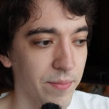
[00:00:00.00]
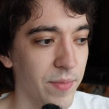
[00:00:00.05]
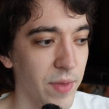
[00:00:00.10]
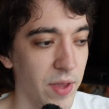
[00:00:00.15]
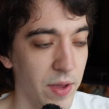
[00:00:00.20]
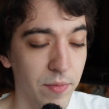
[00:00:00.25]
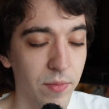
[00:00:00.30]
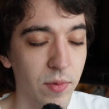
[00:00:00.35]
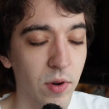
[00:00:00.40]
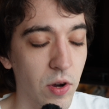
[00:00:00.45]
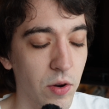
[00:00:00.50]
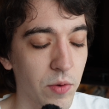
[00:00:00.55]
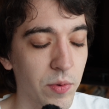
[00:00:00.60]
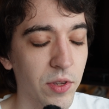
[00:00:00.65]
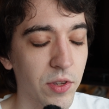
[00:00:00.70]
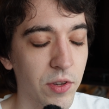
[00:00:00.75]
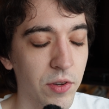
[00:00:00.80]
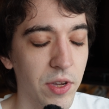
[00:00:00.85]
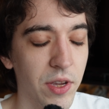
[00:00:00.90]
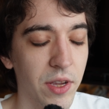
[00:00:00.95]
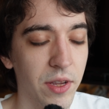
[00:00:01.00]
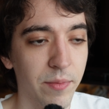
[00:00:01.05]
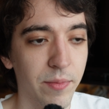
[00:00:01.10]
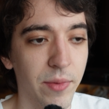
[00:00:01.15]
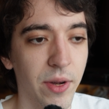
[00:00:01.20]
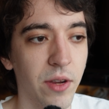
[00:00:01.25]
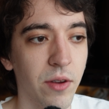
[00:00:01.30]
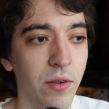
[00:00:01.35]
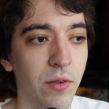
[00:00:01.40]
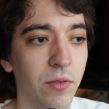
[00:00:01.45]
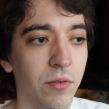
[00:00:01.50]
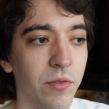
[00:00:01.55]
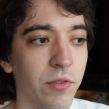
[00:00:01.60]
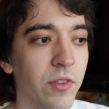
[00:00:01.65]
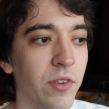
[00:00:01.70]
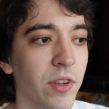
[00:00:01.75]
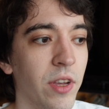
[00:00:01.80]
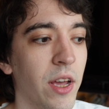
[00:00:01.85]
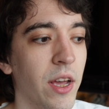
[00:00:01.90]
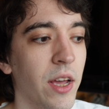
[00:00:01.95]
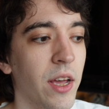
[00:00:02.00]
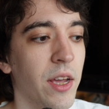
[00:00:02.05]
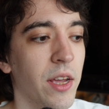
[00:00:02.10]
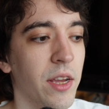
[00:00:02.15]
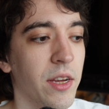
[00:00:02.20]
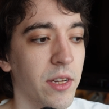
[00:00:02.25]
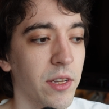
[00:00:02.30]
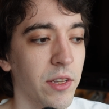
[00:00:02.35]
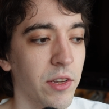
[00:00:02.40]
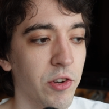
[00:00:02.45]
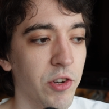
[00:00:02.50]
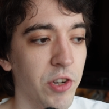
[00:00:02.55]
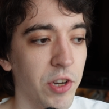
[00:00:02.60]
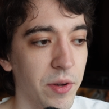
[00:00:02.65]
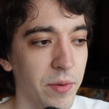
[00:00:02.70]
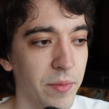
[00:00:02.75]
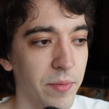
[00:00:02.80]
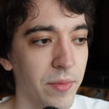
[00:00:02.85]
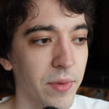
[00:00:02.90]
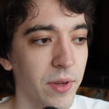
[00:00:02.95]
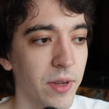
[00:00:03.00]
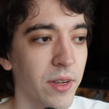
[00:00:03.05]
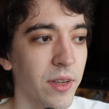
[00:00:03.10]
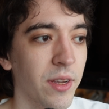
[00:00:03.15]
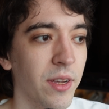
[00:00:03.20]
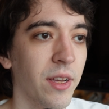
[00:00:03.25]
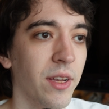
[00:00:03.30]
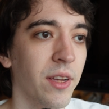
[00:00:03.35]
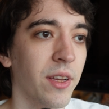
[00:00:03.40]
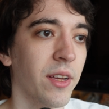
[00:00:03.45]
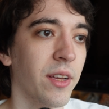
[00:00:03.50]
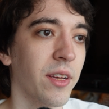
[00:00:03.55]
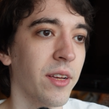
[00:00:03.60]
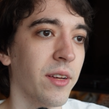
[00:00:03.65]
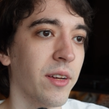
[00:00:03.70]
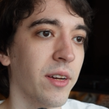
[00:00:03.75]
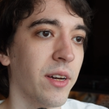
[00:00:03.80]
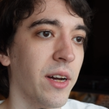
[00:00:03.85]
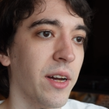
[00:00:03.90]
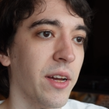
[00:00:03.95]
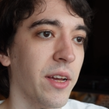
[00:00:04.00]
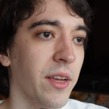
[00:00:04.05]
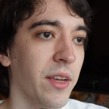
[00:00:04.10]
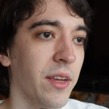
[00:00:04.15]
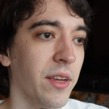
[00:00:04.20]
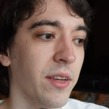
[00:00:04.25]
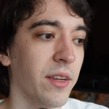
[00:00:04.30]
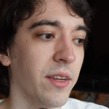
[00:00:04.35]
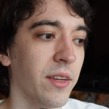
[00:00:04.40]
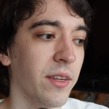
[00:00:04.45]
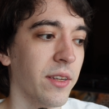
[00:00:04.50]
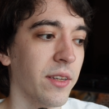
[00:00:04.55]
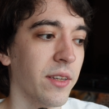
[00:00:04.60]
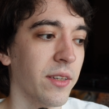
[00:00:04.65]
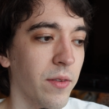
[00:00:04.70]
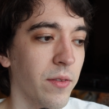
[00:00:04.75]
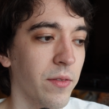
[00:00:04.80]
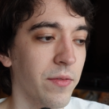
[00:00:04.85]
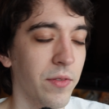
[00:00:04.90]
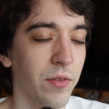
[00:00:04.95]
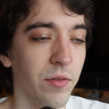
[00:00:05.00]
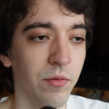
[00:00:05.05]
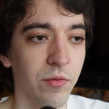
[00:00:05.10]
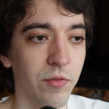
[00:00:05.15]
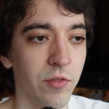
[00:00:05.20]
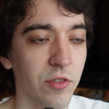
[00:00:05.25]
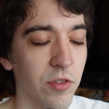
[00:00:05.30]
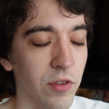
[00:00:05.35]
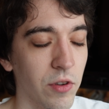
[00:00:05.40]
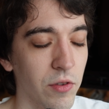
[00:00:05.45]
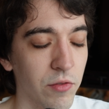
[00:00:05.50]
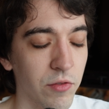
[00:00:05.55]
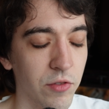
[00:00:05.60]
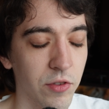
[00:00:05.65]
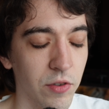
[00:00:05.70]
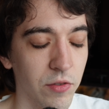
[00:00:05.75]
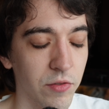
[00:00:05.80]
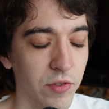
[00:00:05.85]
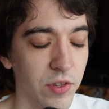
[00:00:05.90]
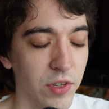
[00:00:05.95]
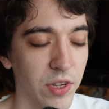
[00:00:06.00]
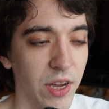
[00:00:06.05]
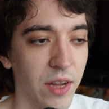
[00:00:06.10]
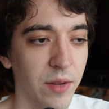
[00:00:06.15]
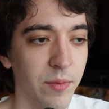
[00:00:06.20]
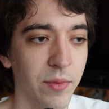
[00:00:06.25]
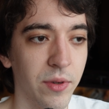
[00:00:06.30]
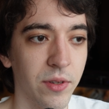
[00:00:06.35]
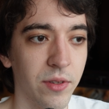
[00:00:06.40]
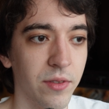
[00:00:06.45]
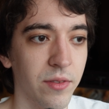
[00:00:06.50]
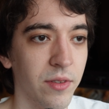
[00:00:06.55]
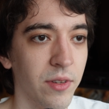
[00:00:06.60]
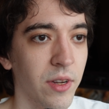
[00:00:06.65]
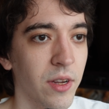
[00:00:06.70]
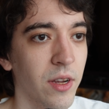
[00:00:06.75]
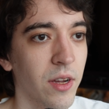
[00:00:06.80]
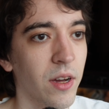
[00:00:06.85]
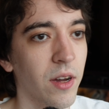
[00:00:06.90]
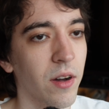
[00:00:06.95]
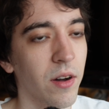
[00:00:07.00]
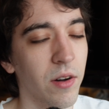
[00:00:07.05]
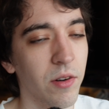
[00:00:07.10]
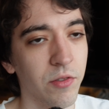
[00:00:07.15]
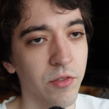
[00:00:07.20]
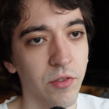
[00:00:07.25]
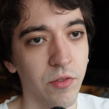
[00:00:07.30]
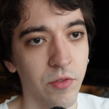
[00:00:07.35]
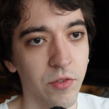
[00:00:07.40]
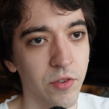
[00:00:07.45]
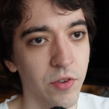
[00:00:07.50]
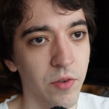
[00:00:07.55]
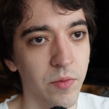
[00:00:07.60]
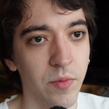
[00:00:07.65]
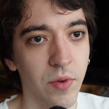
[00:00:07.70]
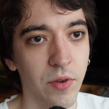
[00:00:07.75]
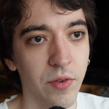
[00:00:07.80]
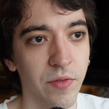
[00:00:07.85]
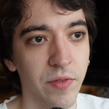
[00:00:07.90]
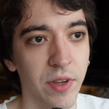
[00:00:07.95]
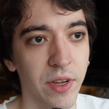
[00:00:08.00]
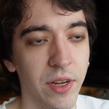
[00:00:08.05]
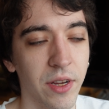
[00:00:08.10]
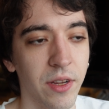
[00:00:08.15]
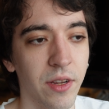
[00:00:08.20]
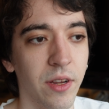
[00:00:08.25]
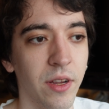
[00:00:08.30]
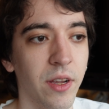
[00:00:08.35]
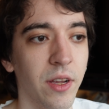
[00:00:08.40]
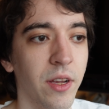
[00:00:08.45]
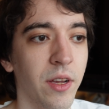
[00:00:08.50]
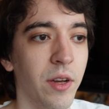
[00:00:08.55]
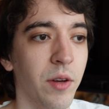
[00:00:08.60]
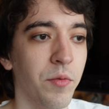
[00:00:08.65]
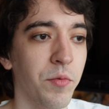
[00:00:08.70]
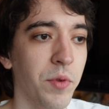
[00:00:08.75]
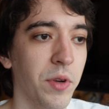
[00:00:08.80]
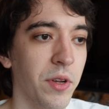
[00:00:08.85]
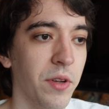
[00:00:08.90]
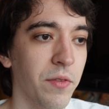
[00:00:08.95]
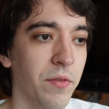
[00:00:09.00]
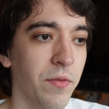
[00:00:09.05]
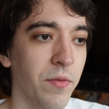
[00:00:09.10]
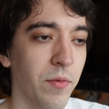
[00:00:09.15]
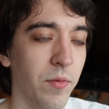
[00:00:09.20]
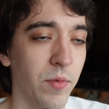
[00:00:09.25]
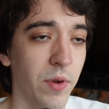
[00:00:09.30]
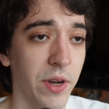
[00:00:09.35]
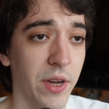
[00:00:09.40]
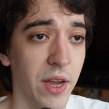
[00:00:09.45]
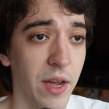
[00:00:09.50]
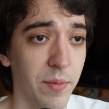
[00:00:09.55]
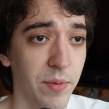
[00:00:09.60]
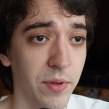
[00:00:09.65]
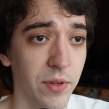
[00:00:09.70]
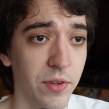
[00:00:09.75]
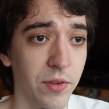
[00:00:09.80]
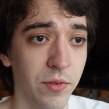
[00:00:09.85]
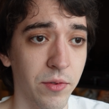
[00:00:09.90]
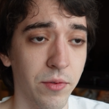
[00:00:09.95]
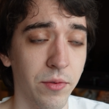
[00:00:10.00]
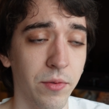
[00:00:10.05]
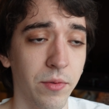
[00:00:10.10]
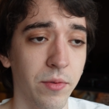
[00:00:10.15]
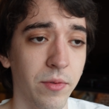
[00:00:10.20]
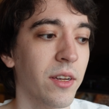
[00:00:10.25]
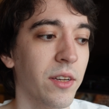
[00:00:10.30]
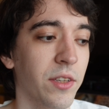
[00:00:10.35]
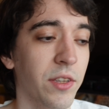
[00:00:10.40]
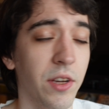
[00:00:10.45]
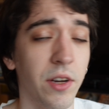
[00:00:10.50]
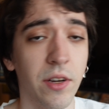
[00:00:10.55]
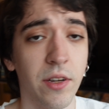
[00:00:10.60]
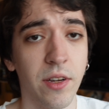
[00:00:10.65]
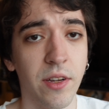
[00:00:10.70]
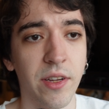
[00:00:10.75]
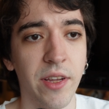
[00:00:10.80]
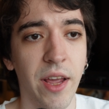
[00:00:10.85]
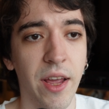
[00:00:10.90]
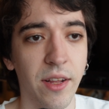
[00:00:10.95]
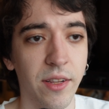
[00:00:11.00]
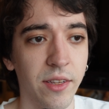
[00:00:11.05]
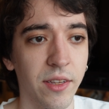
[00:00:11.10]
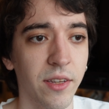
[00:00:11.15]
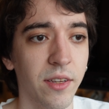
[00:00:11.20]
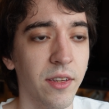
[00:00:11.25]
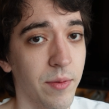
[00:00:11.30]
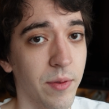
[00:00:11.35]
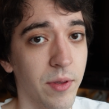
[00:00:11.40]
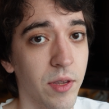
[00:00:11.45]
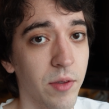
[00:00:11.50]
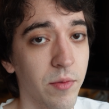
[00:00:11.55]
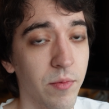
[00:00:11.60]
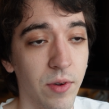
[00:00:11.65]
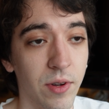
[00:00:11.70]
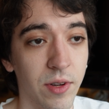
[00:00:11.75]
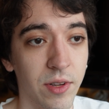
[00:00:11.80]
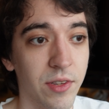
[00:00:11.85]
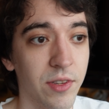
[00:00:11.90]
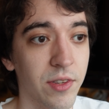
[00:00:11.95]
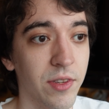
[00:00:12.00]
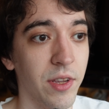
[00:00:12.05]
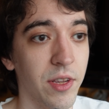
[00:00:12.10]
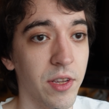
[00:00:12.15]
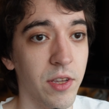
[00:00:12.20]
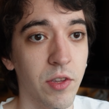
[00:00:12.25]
am going to hit my goals in the gym. I feel so sad, but also so motivated with what happened to young Ganley. He was a